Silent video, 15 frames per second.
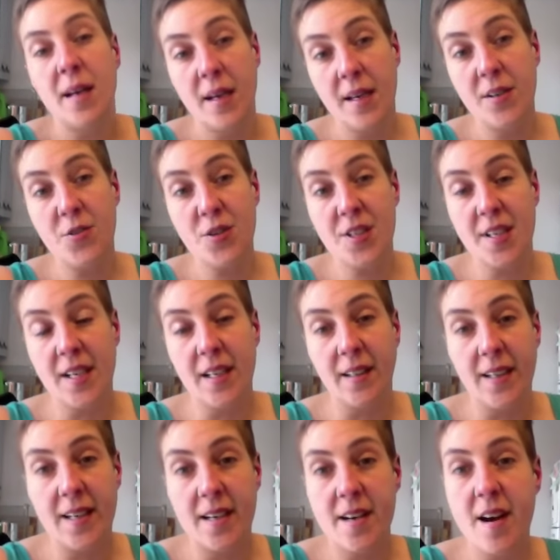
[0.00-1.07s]

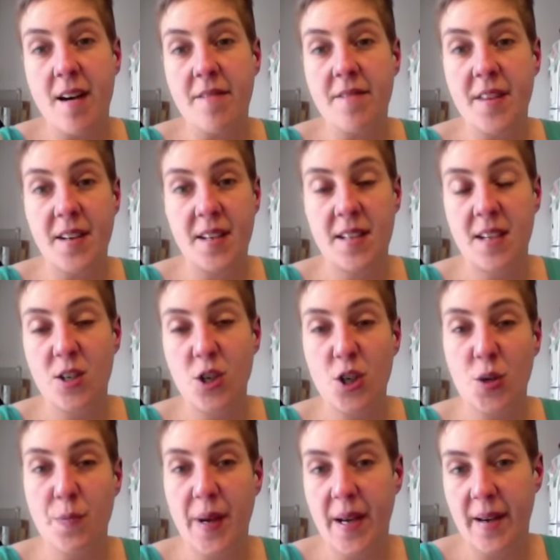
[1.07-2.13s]
Interestingly enough, the decision
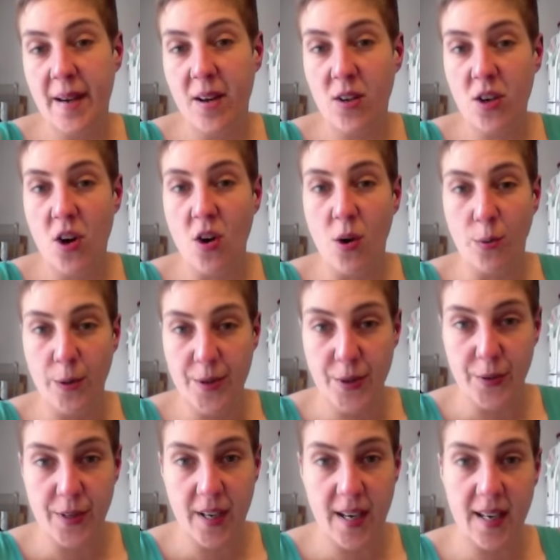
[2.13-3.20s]
to ban alcohol
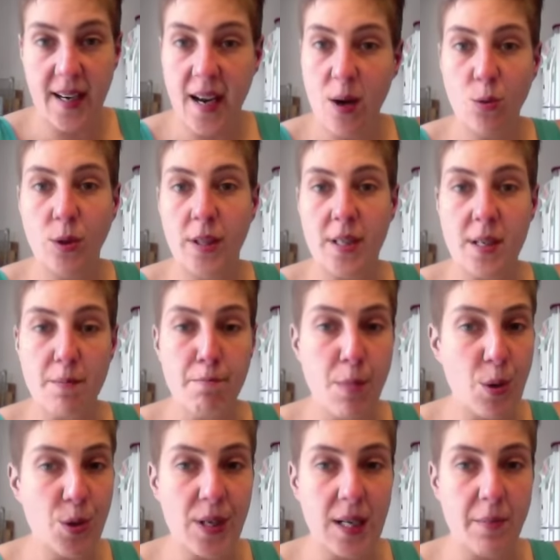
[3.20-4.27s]
resulted in countless,
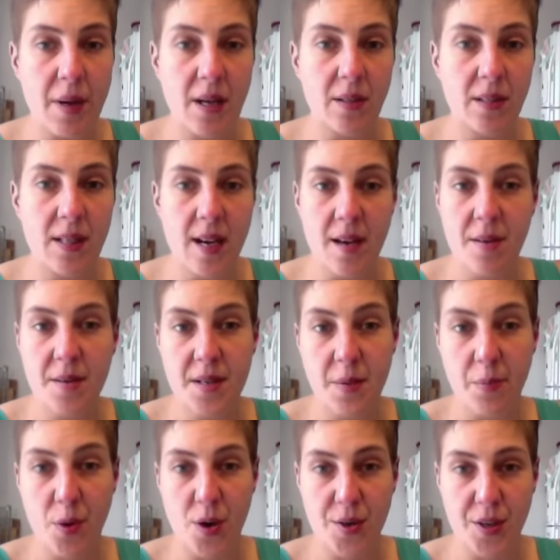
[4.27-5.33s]
mostly male deaths
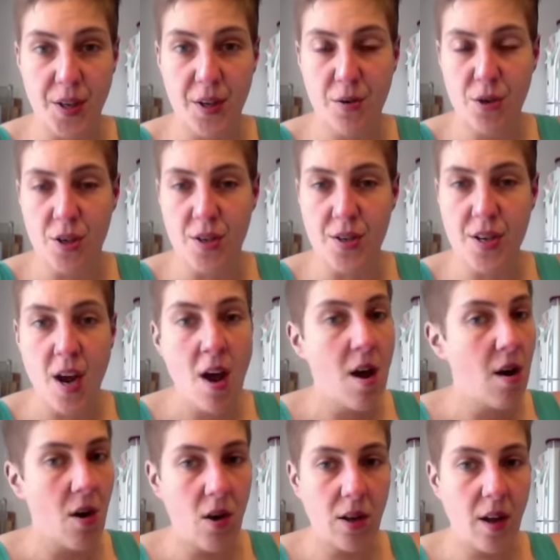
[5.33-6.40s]
and prosecutions,
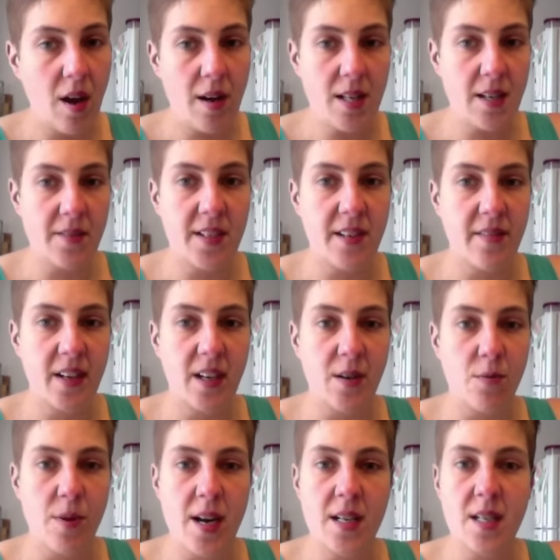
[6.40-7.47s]
all kinds of civic
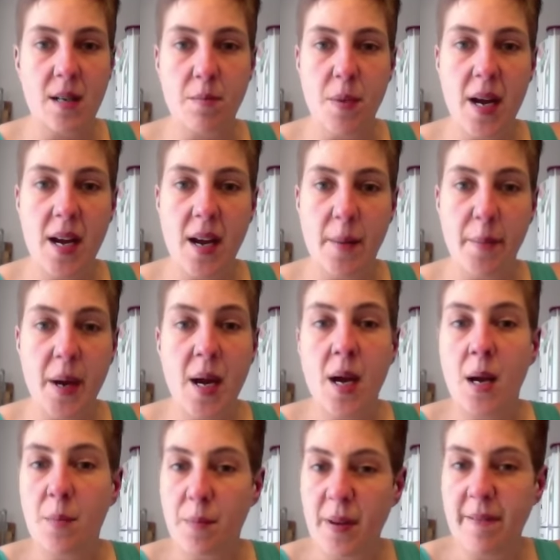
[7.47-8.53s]
unrest and mayhem,
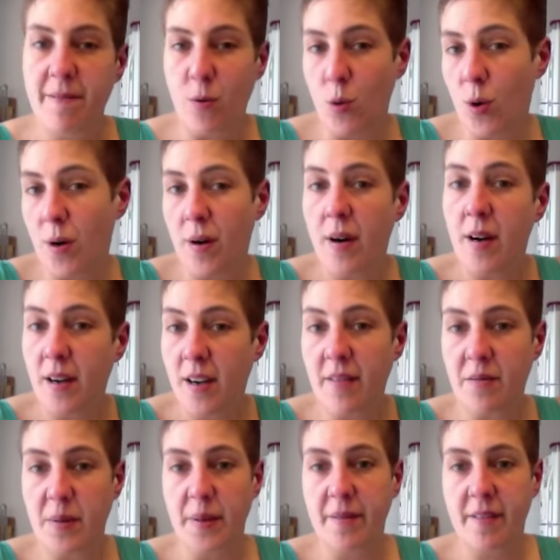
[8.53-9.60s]
before
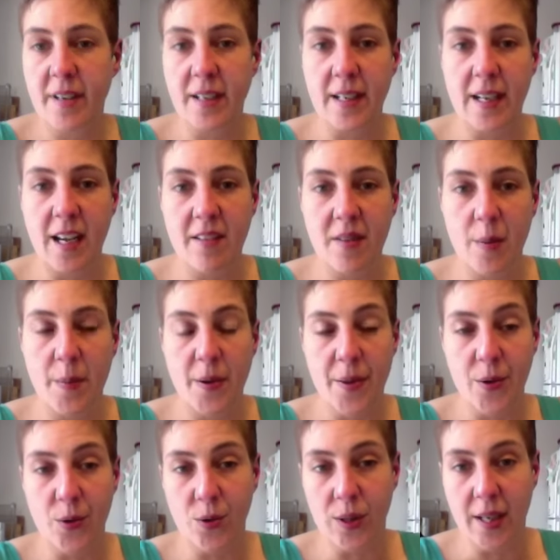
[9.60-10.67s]
government finally gave up on
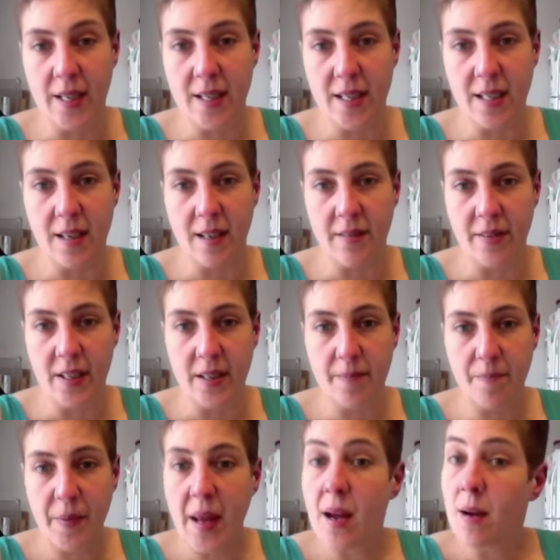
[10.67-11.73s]
the whole idea of it.
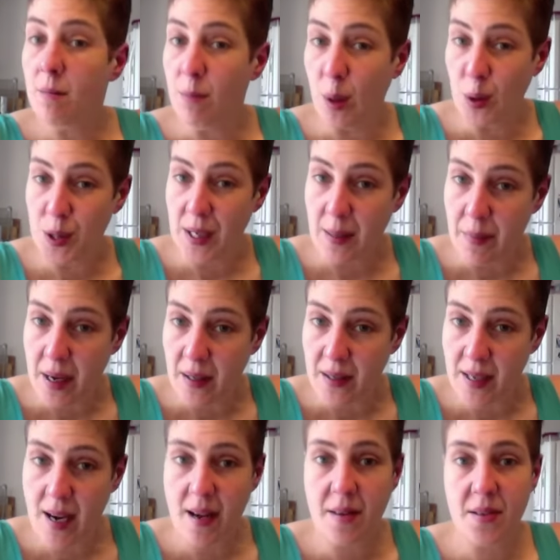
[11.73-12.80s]
Mostly male
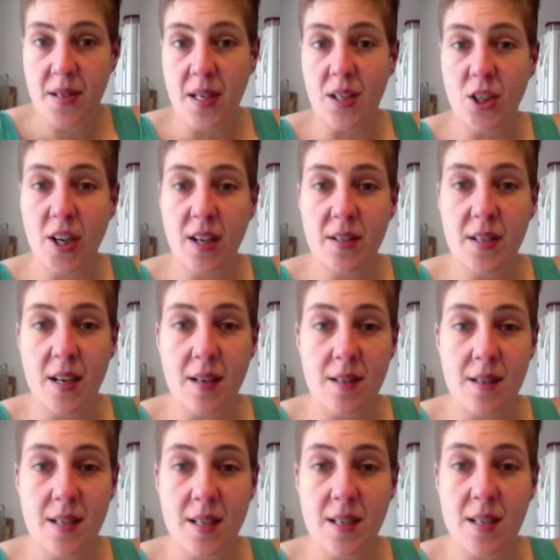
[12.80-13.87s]
deaths and jail
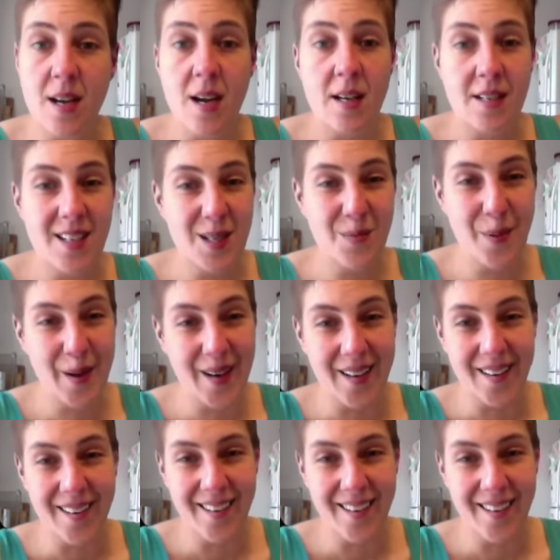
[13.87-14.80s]
sentences, despite